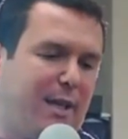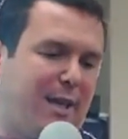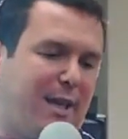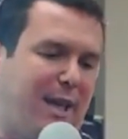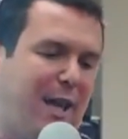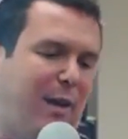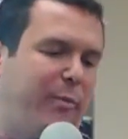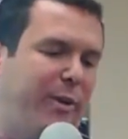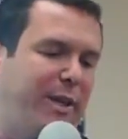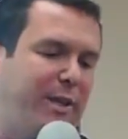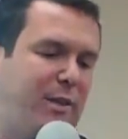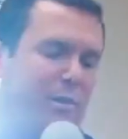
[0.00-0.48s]

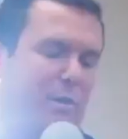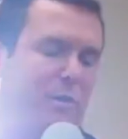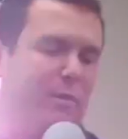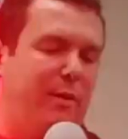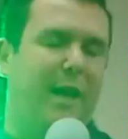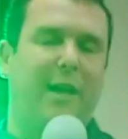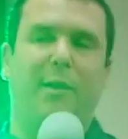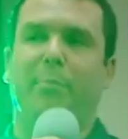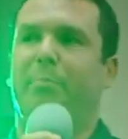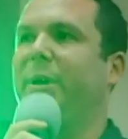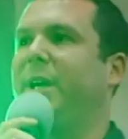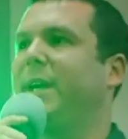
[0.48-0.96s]
can we do
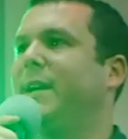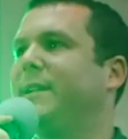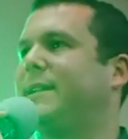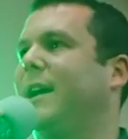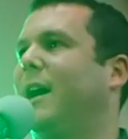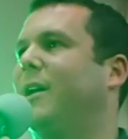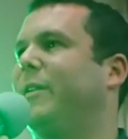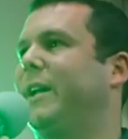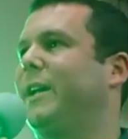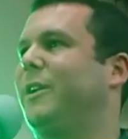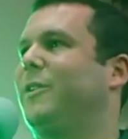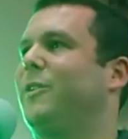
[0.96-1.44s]
a beer
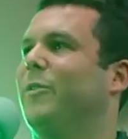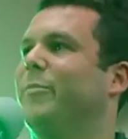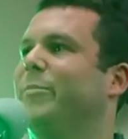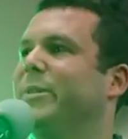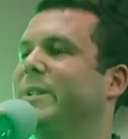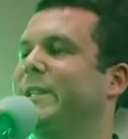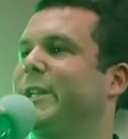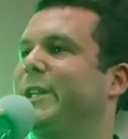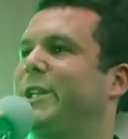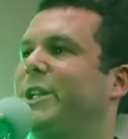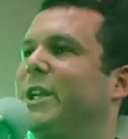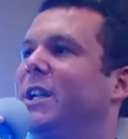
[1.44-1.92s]
downing
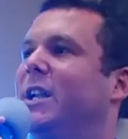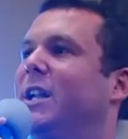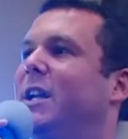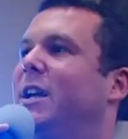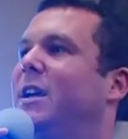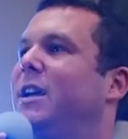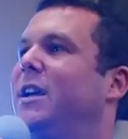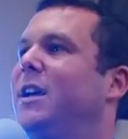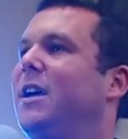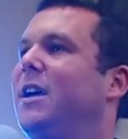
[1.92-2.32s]
competition?